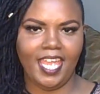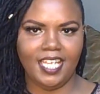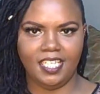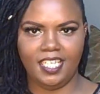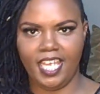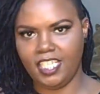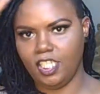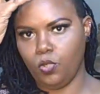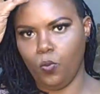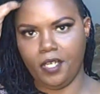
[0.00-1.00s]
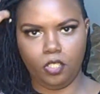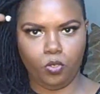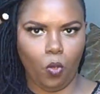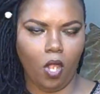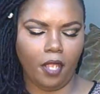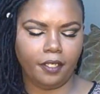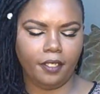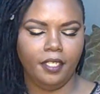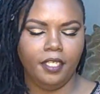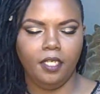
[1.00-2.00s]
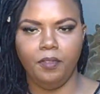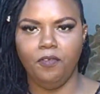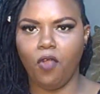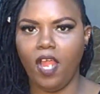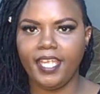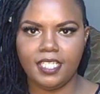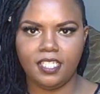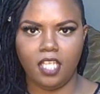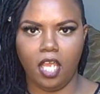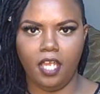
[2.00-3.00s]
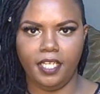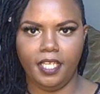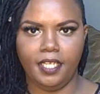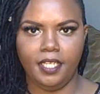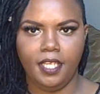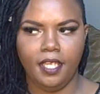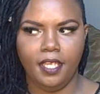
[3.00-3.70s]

and today I just want to talk. Before I get started,